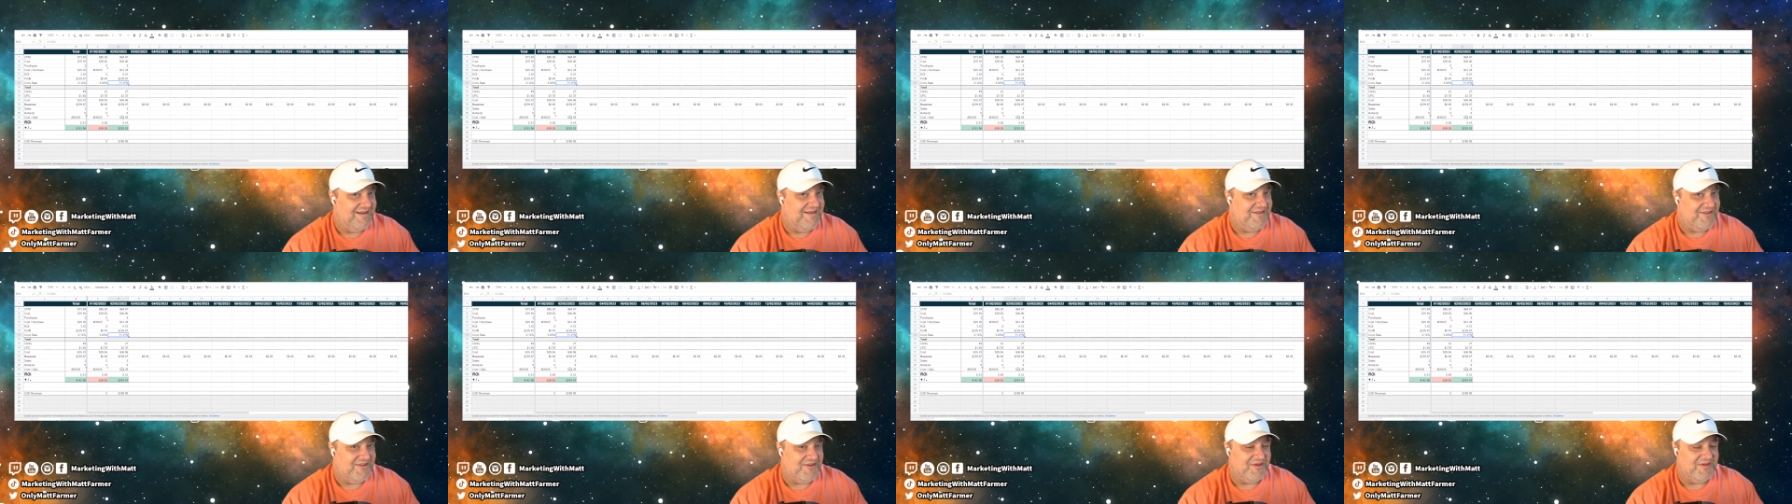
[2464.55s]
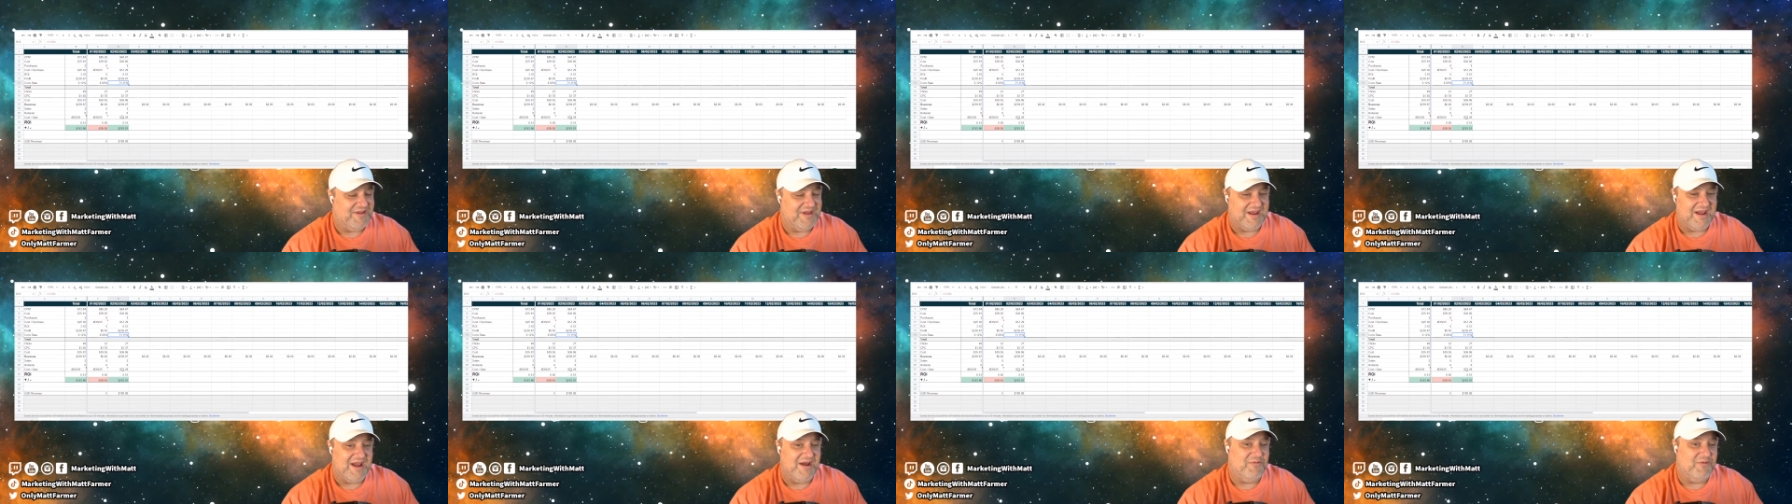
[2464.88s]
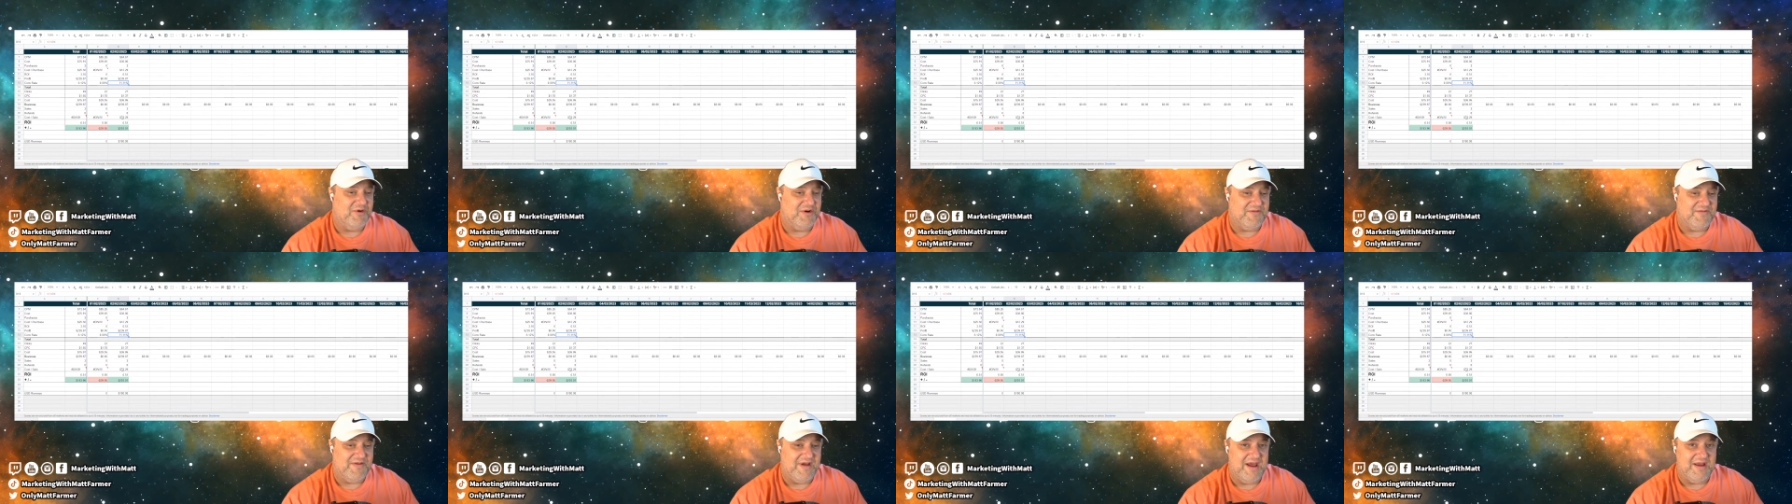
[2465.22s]
So like, I
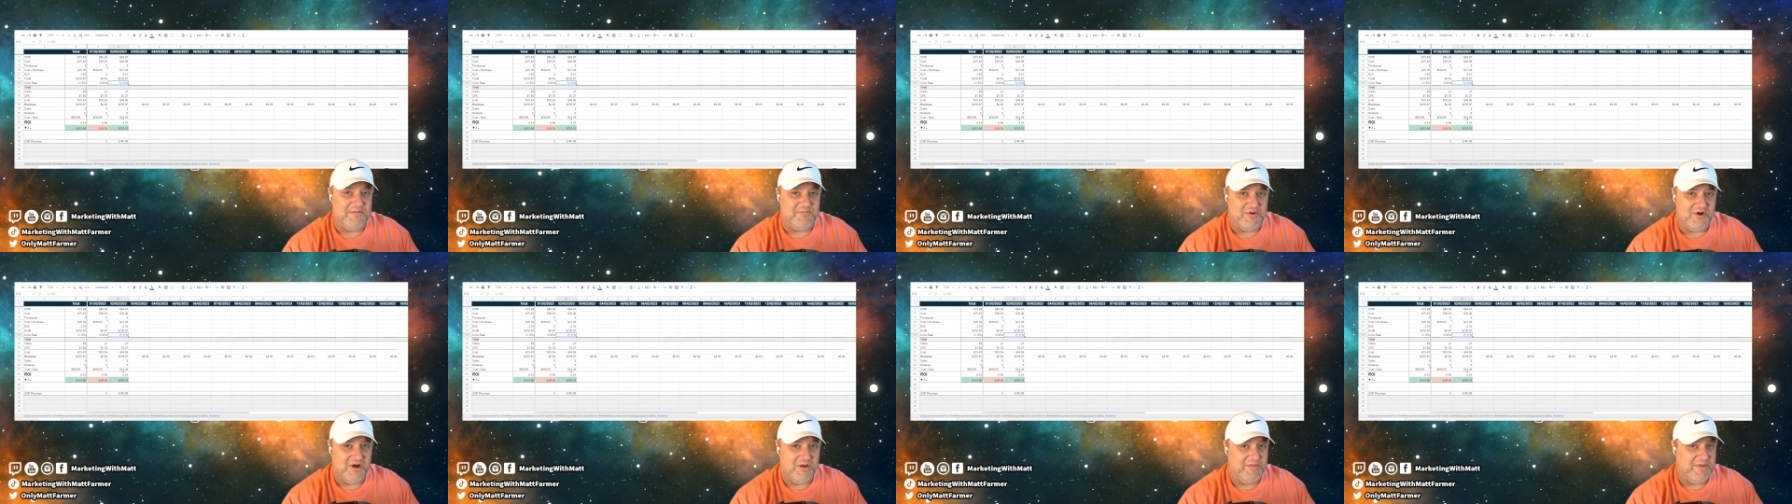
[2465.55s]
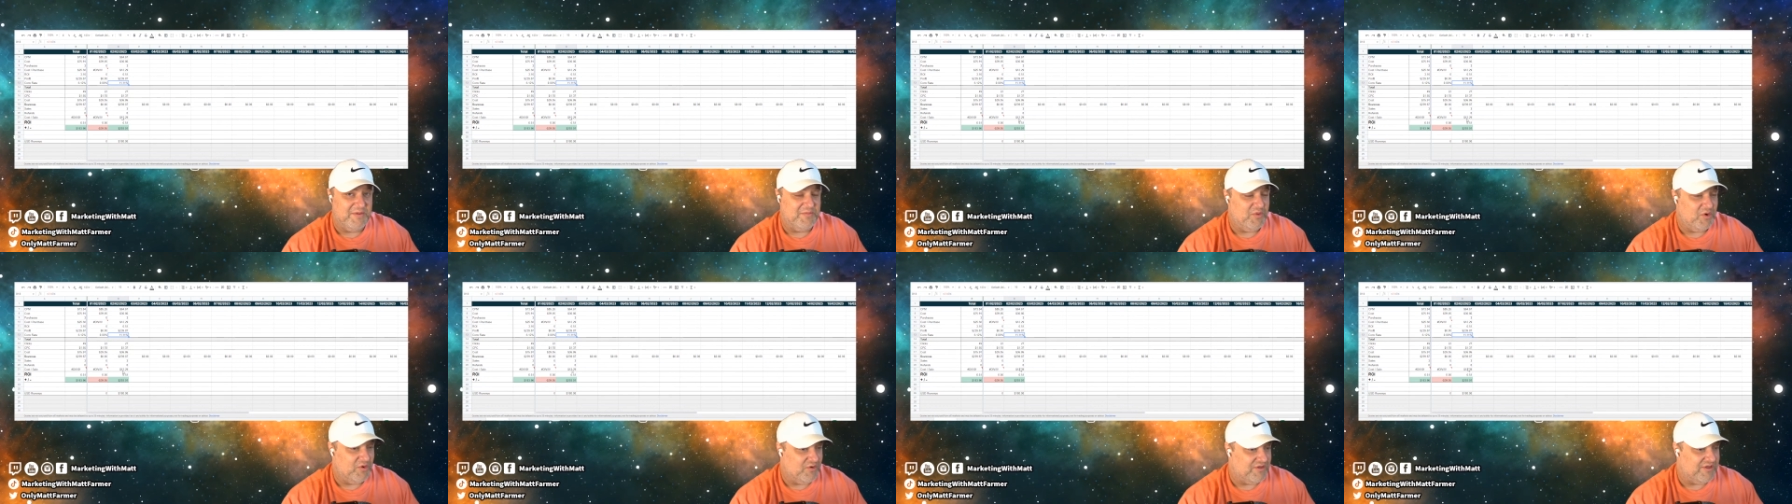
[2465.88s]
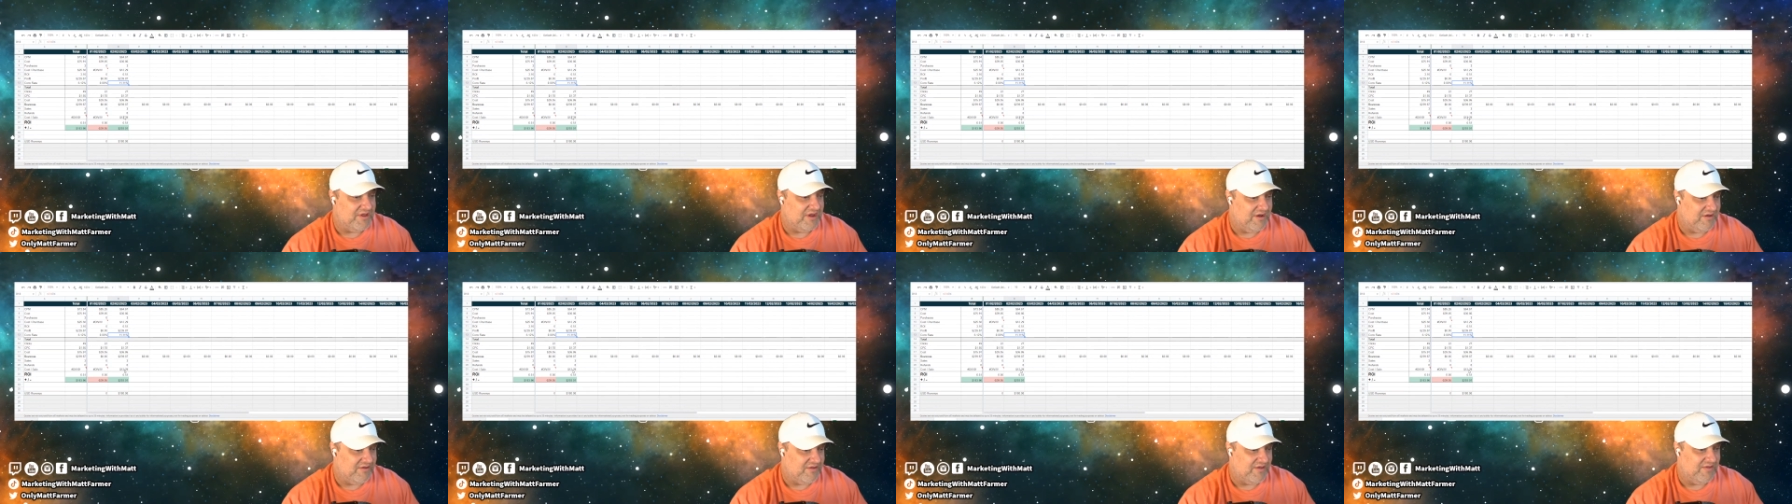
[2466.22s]
would have had probably more
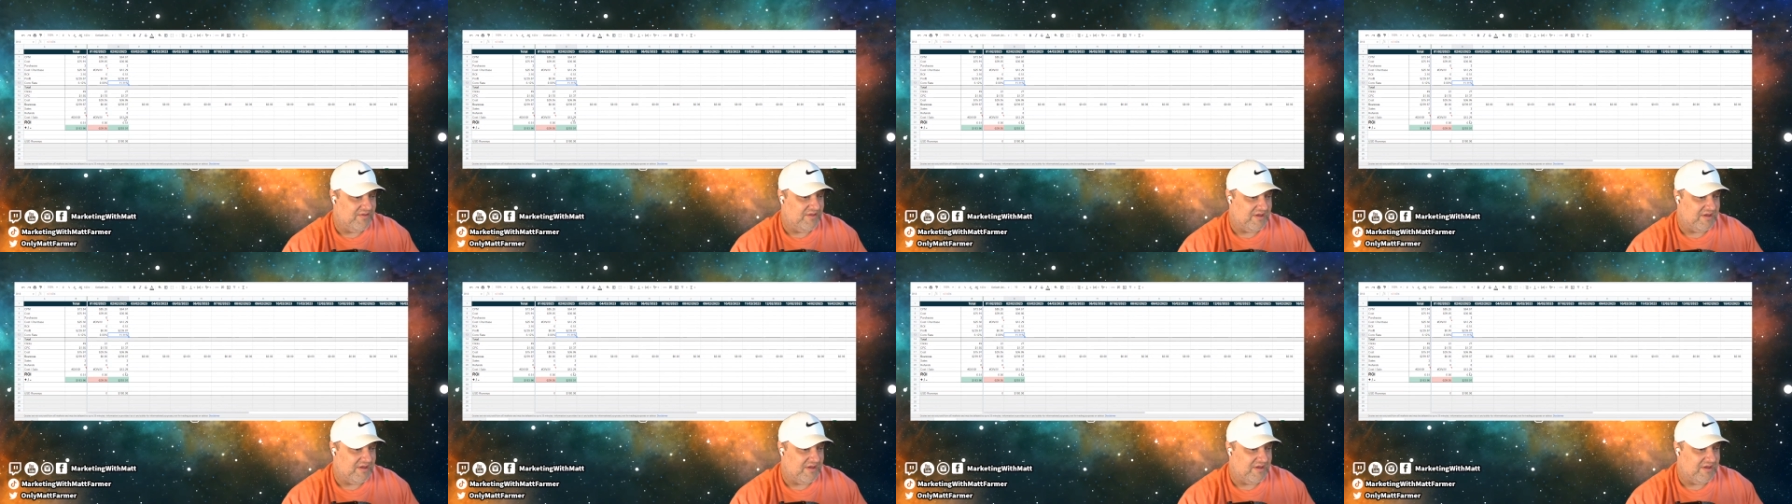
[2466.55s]
sales than